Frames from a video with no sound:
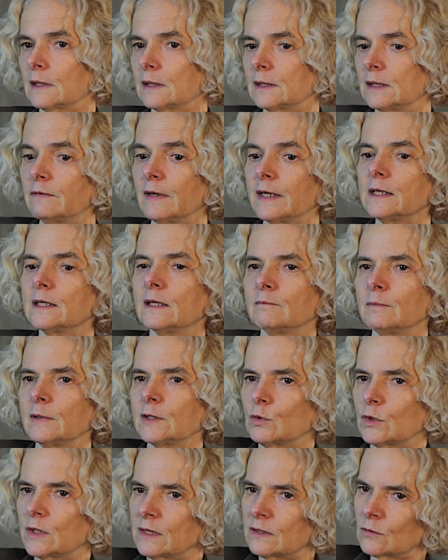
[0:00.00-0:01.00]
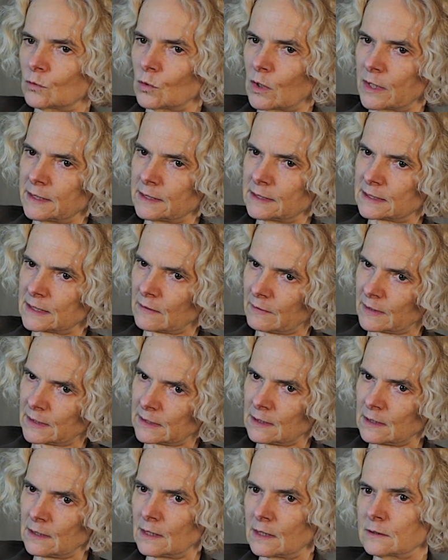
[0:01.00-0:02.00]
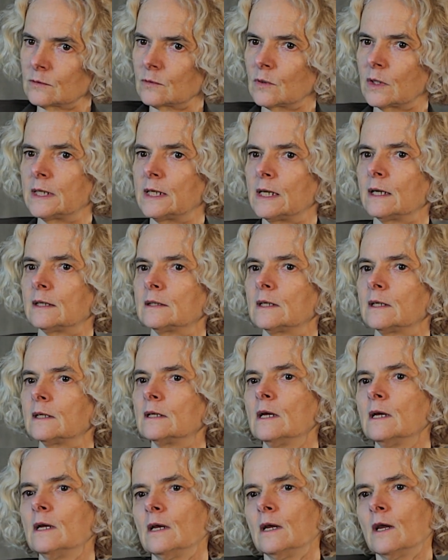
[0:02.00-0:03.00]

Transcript: even in between twenty seventeen and twenty eighteen